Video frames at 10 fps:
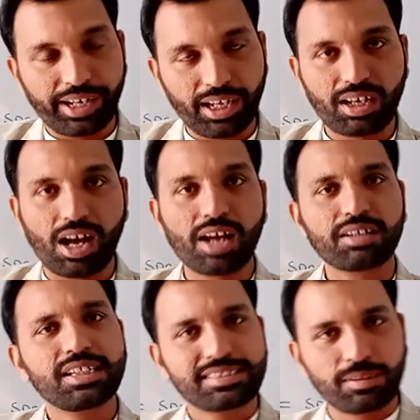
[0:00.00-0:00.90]
Here
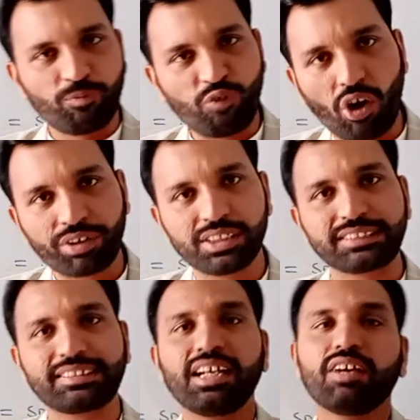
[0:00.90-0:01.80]
are some
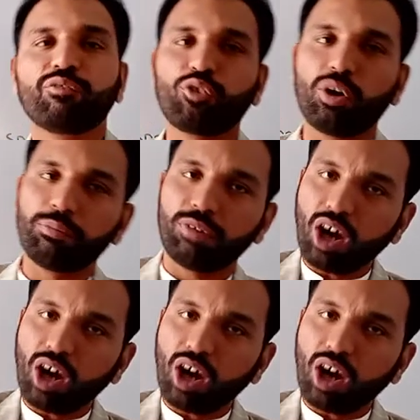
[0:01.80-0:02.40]
foreigners from